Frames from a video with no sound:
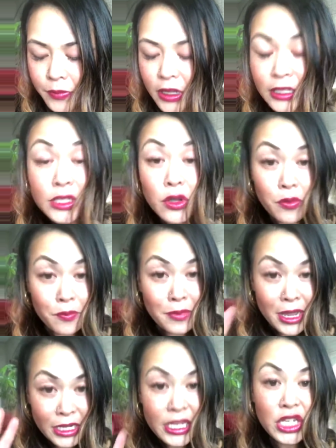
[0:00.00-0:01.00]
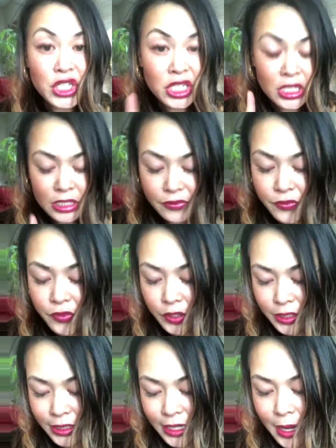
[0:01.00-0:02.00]
So meditation is the
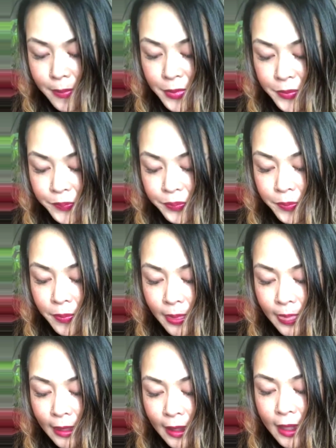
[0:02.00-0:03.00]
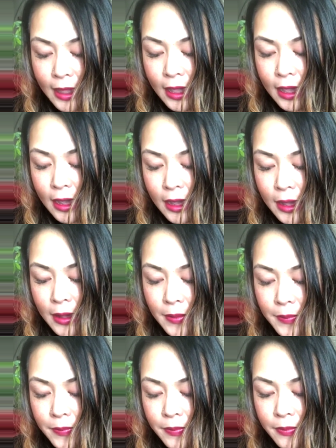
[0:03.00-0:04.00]
first step.
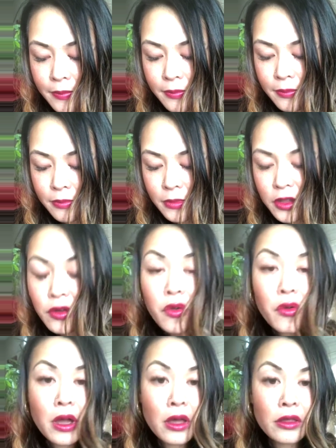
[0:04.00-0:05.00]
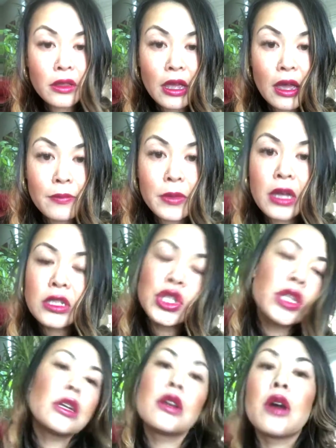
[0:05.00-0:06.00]
I'm actually
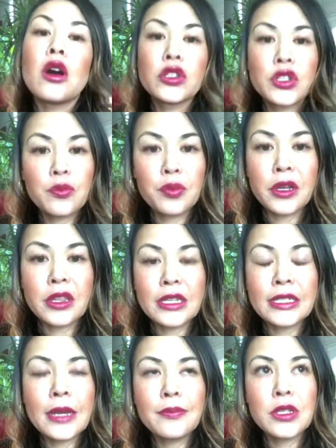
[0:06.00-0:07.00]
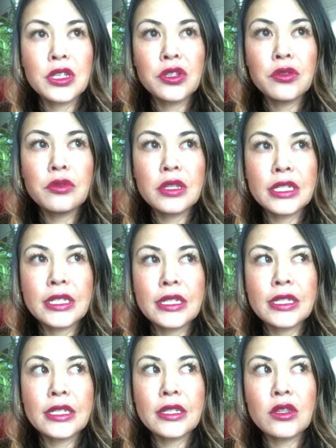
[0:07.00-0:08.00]
going to also bring this up too. This
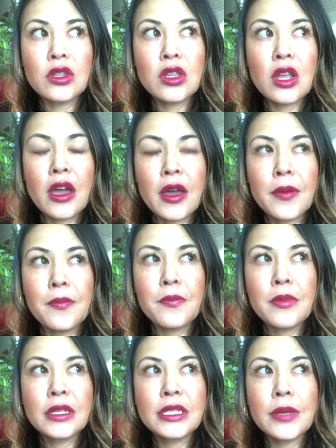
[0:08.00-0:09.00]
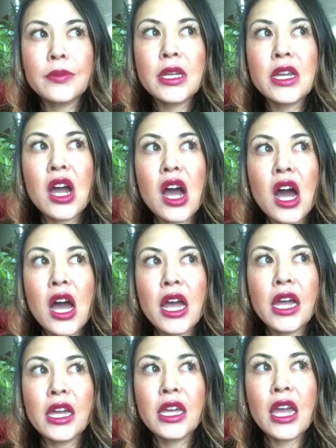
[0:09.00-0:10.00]
is something
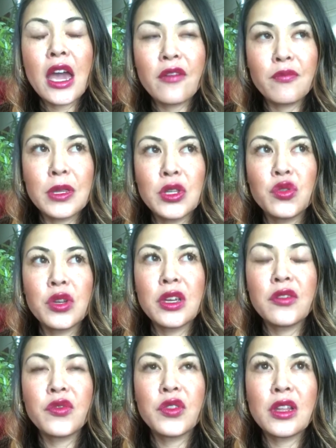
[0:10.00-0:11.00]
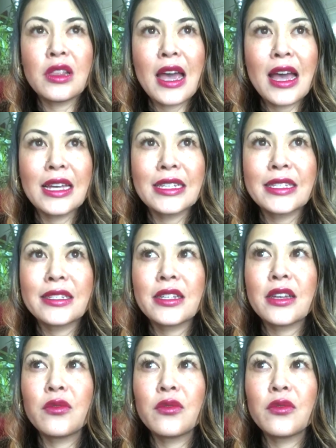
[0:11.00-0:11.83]
I have been doing for the last